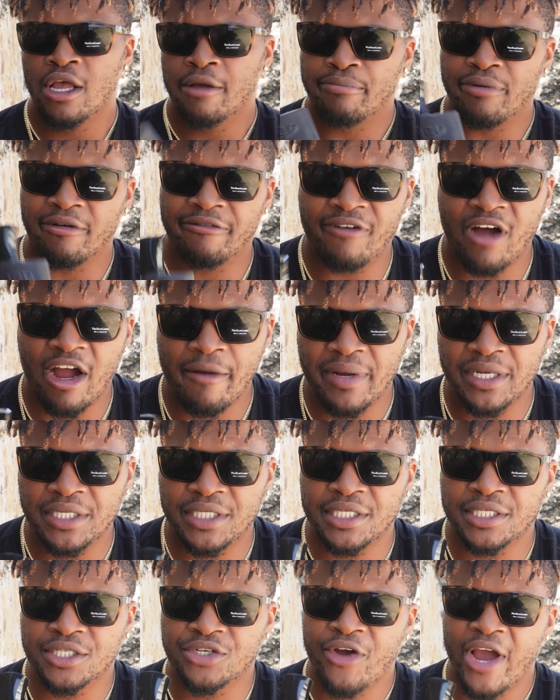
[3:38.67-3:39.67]
Performance
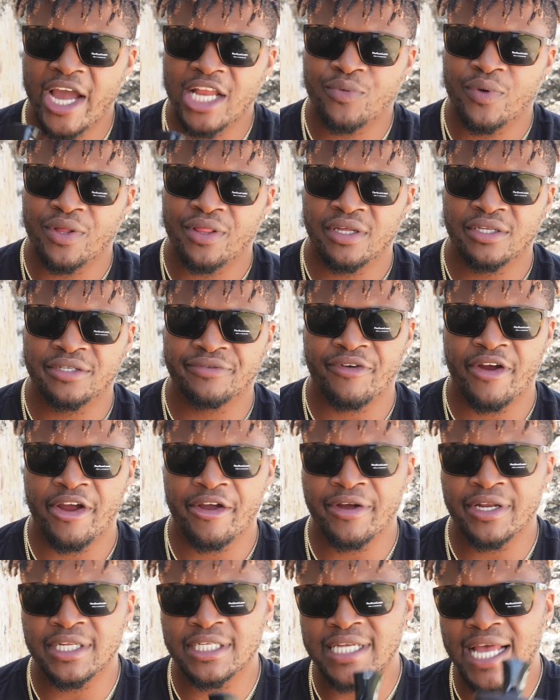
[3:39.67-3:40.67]
is great with this
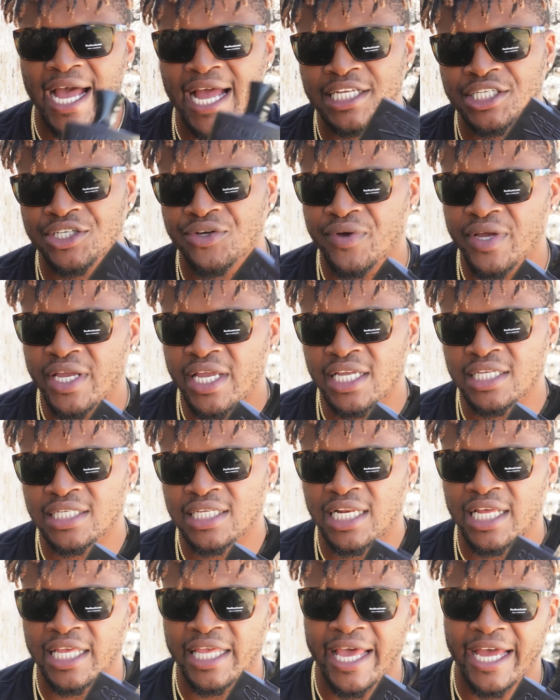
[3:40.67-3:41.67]
fragrance, guys. You
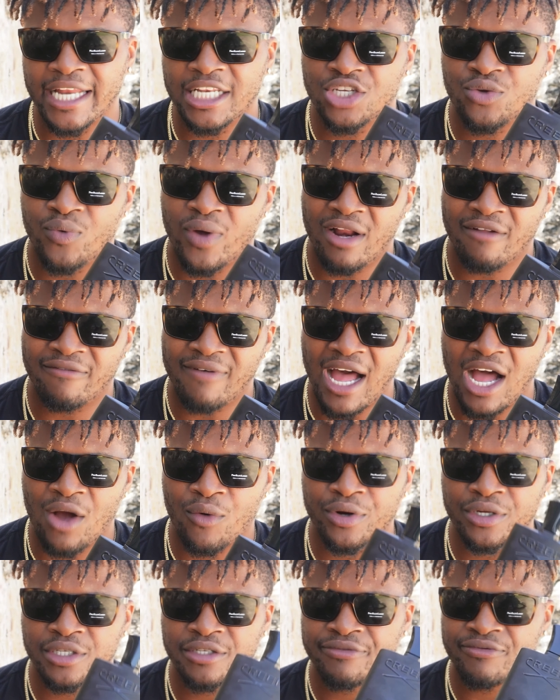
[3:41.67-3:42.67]
easily get 12
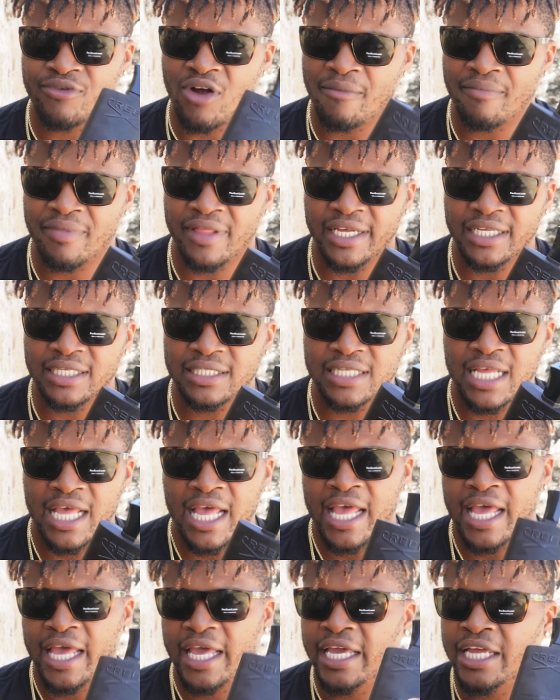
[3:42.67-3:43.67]
hours from this.
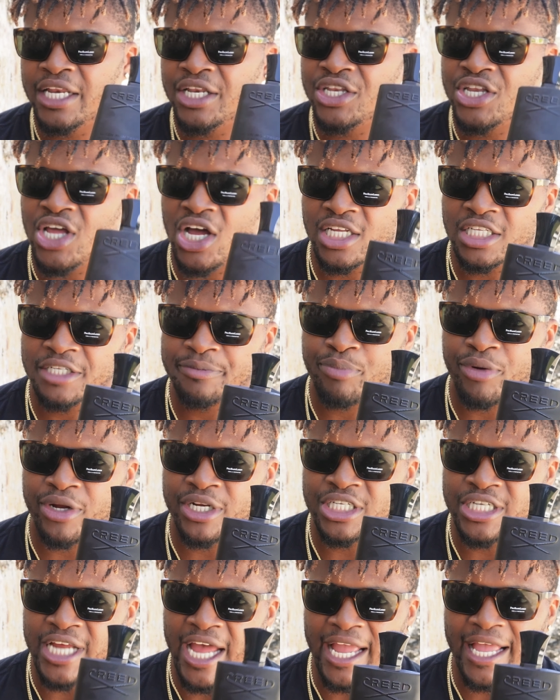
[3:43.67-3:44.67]
It does
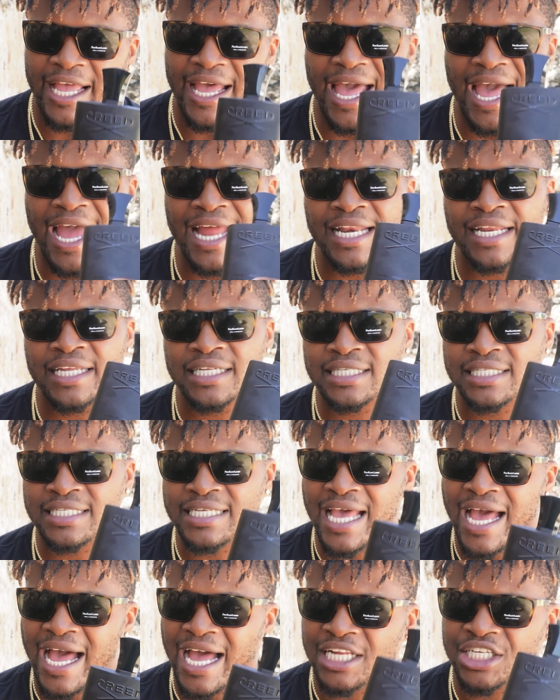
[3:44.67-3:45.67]
project and the
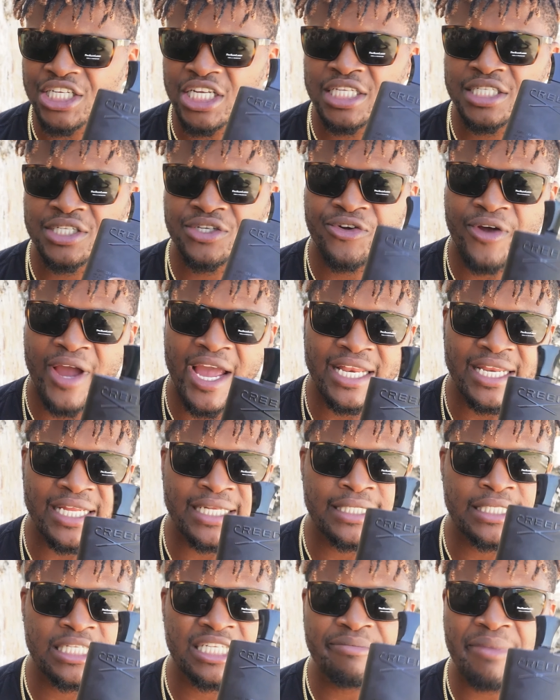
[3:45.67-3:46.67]
sillage is great.
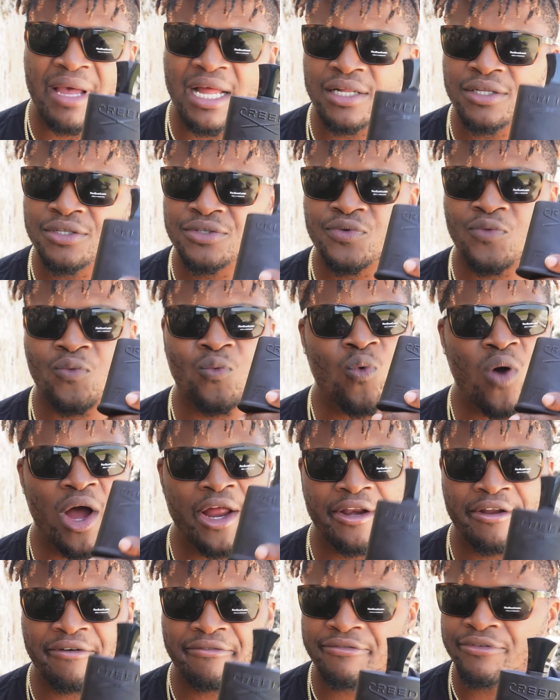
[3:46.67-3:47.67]
It smells
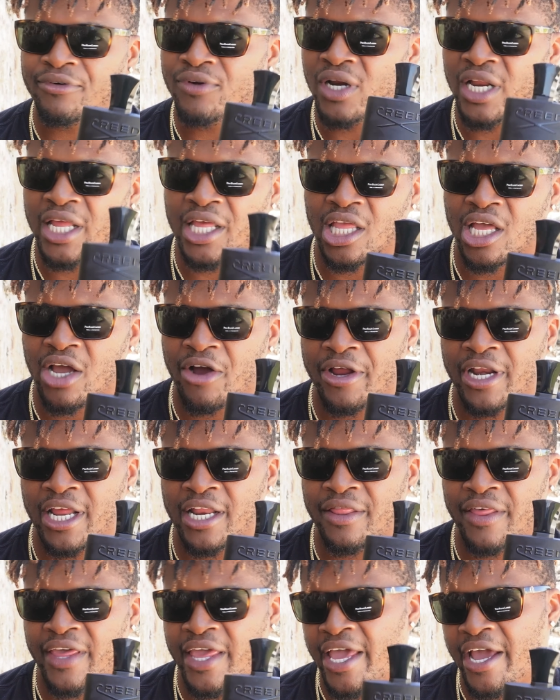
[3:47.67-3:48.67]
wonderful lingering
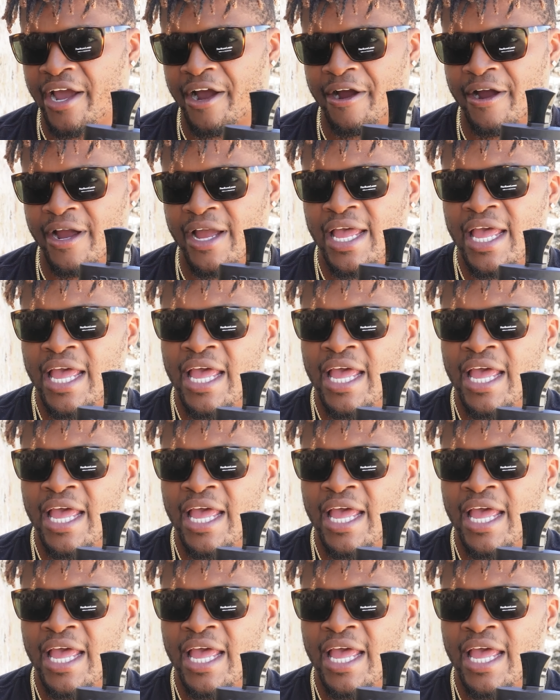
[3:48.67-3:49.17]
in the air.